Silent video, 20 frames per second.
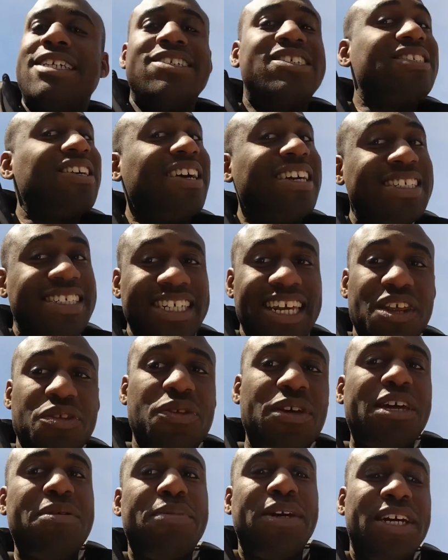You're starting to see a
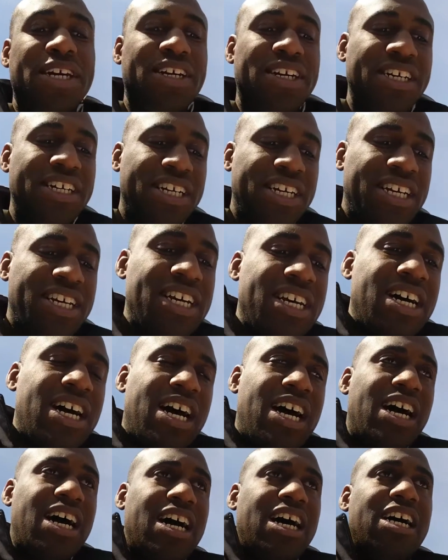theme here,
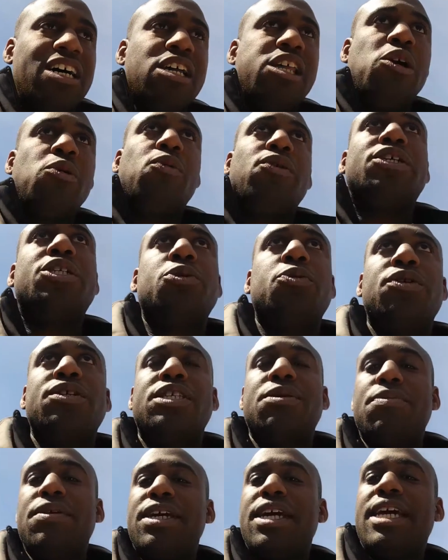which
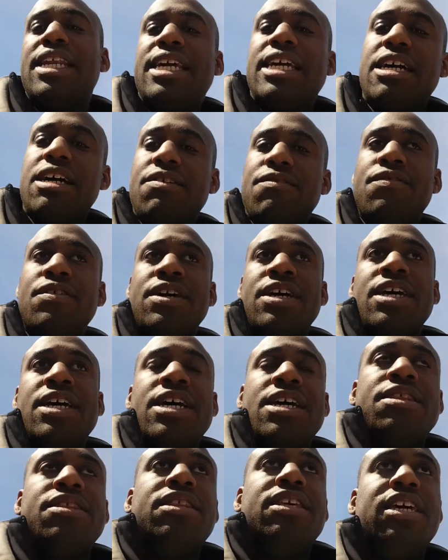was the beginning of
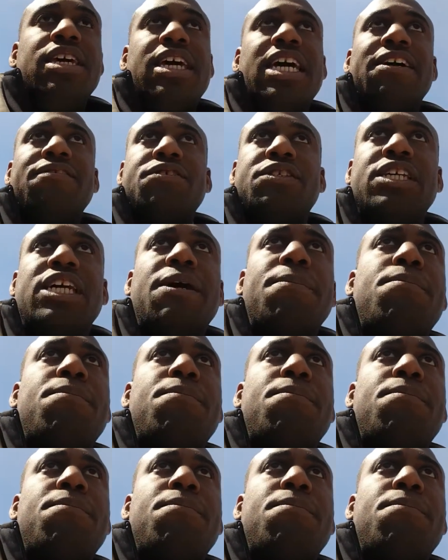the FC